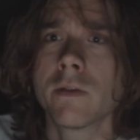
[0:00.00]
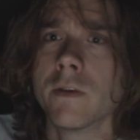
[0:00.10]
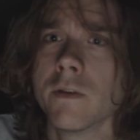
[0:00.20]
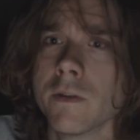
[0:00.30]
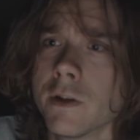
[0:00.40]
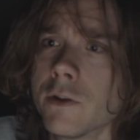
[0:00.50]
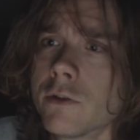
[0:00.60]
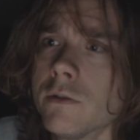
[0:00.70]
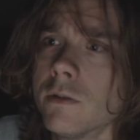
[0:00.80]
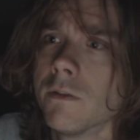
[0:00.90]

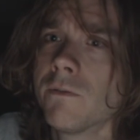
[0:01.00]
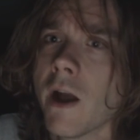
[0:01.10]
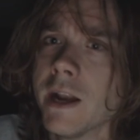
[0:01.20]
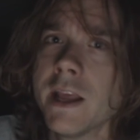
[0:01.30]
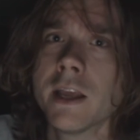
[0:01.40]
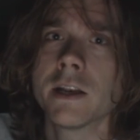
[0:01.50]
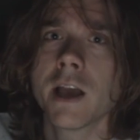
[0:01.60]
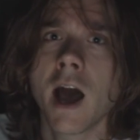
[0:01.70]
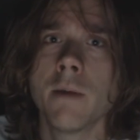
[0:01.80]
the fighting and